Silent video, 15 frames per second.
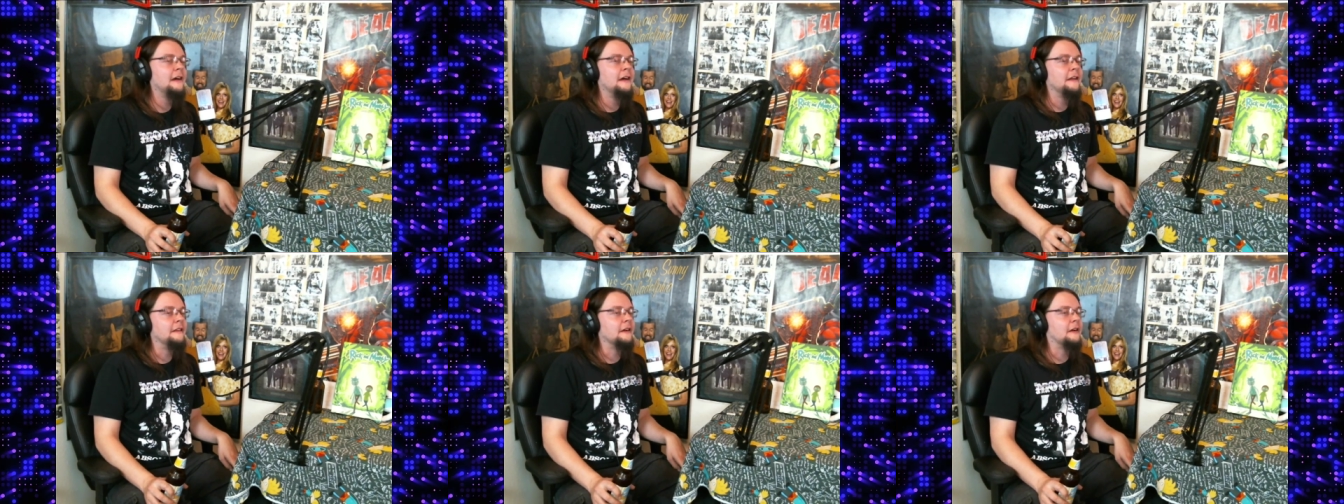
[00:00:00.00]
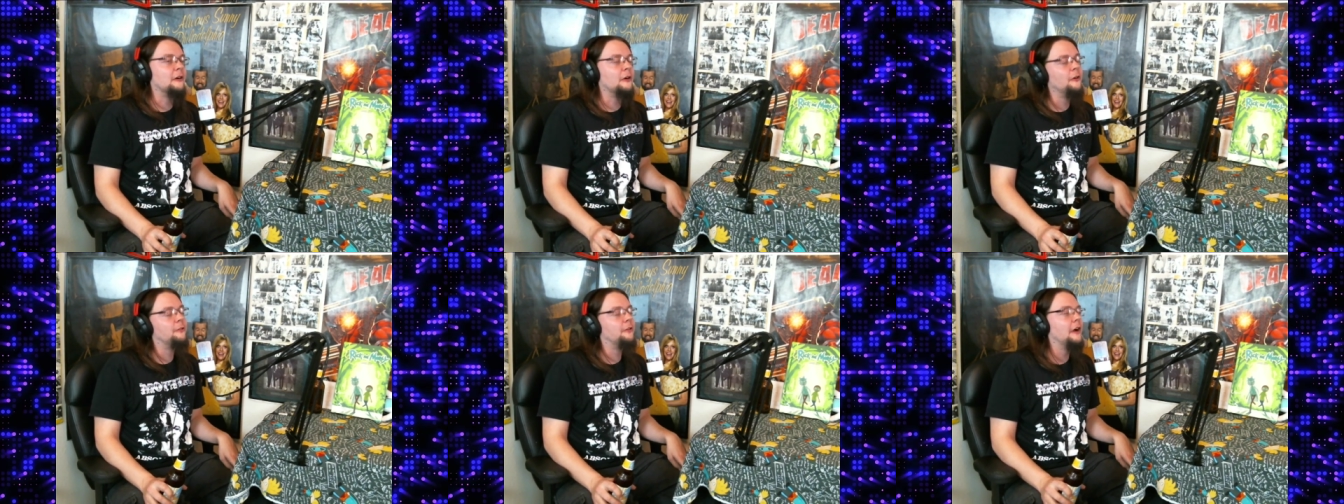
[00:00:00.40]
The
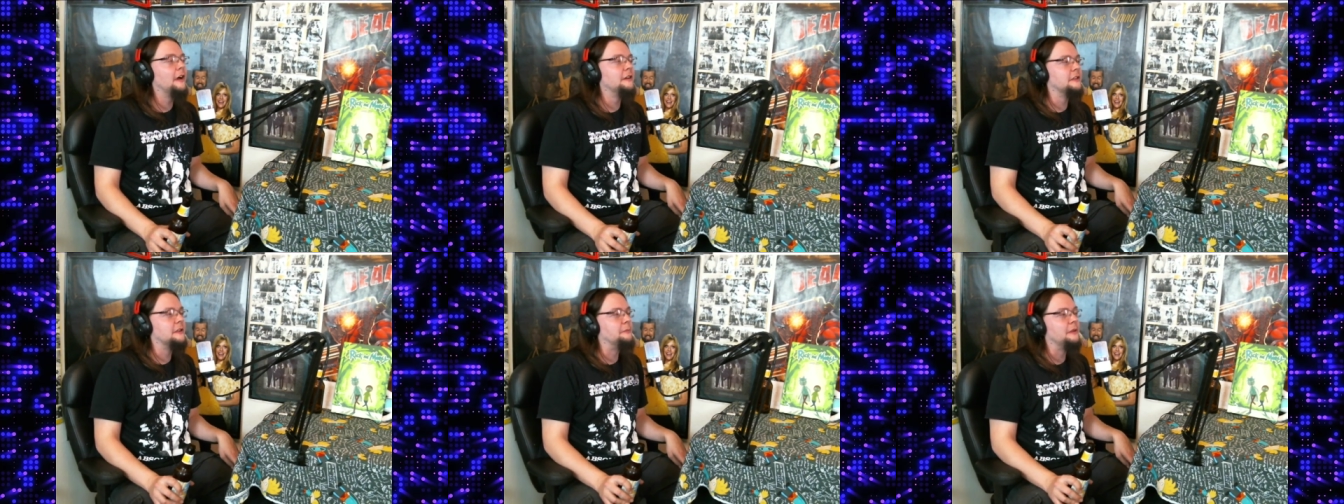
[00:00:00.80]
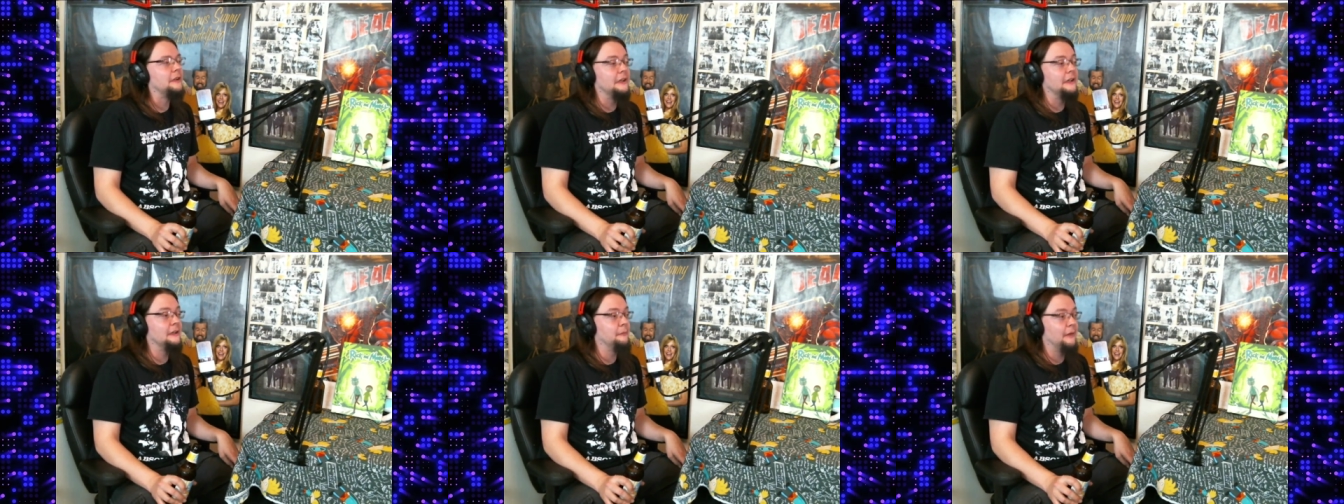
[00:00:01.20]
girlfriend is
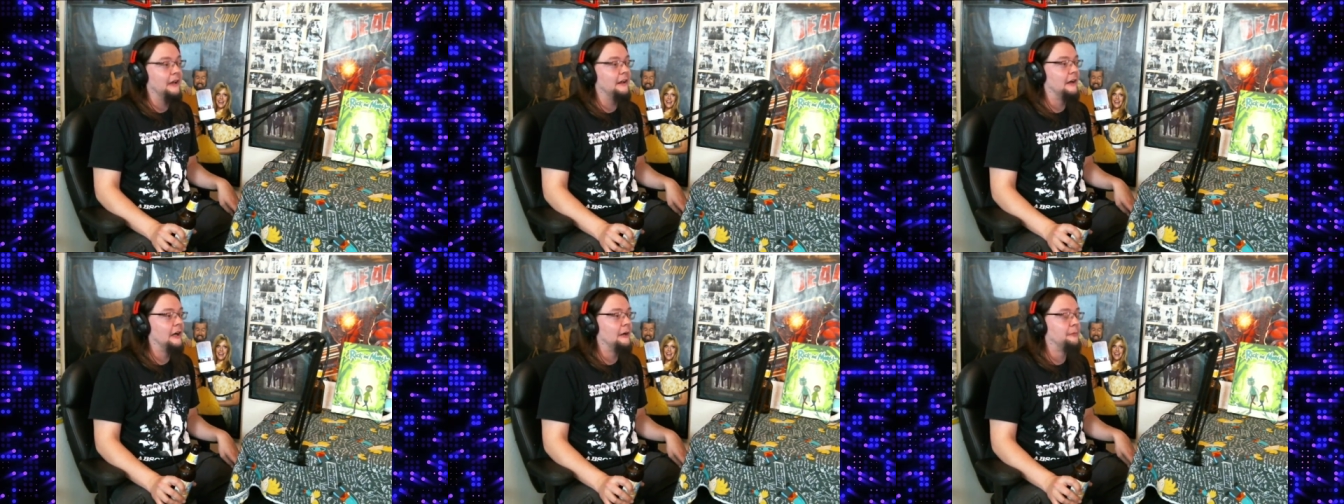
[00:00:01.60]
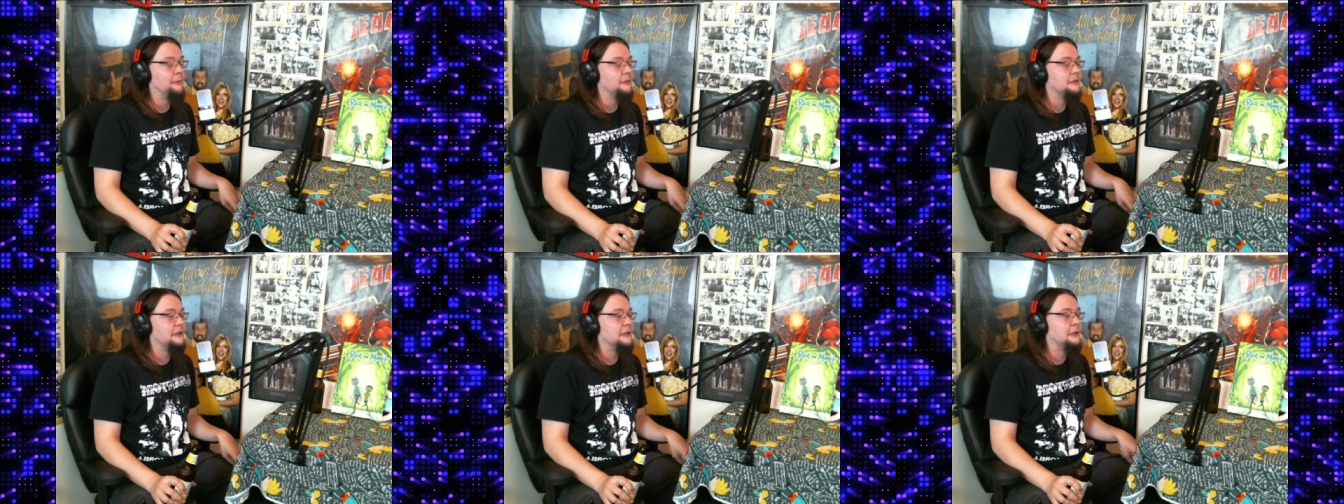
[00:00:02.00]
completely made up,
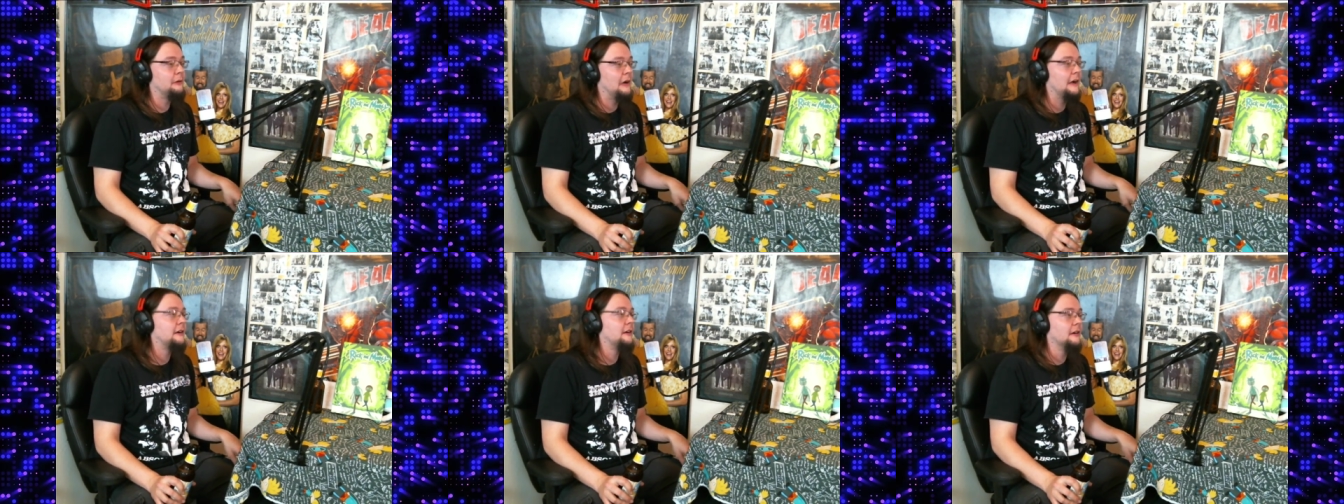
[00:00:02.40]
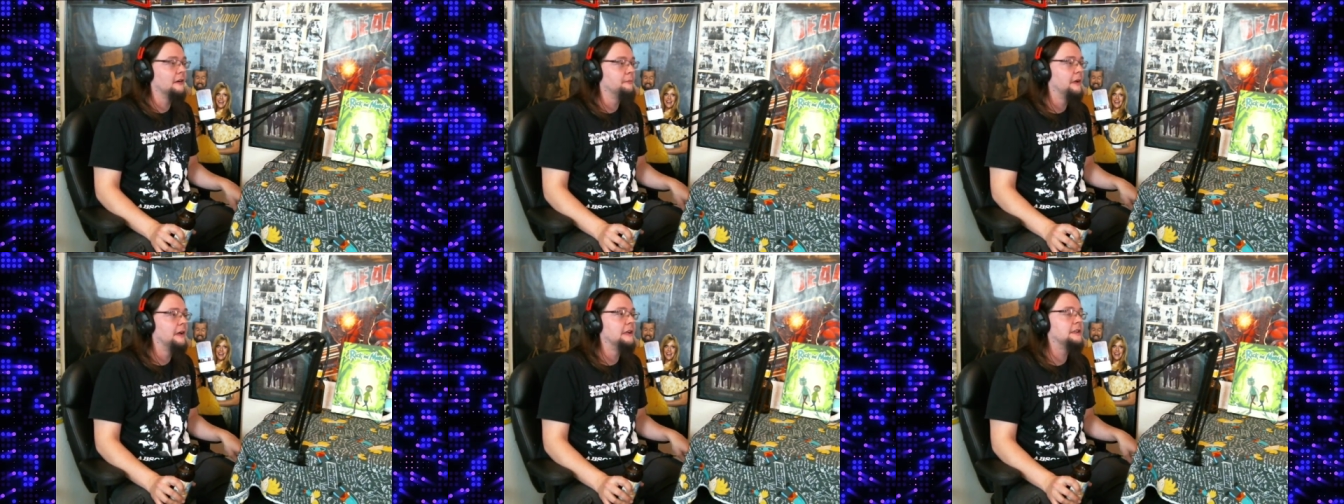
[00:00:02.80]
which the director
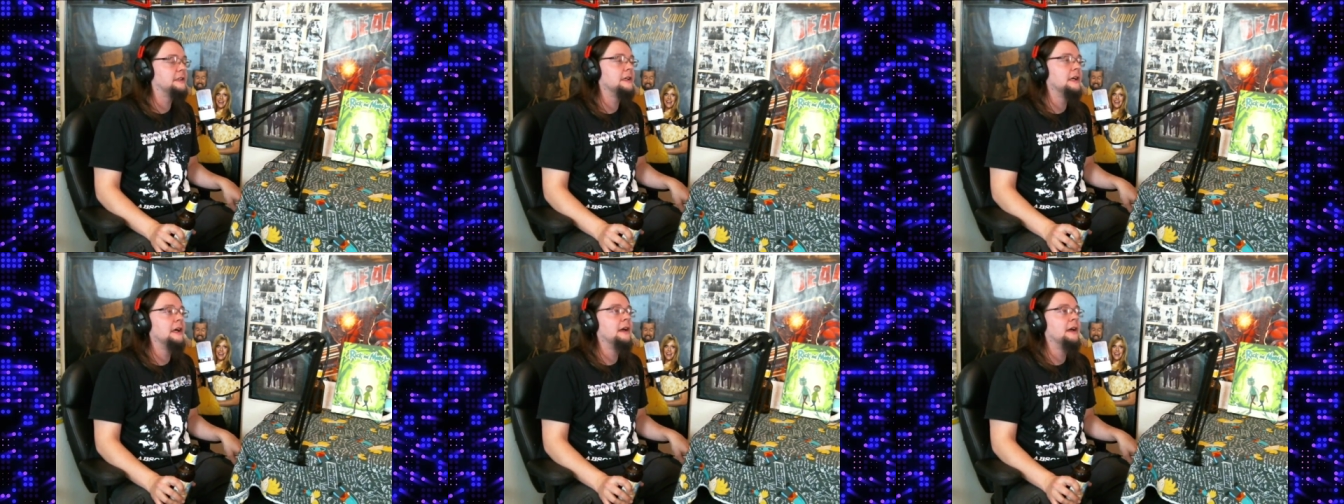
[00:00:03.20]
admits.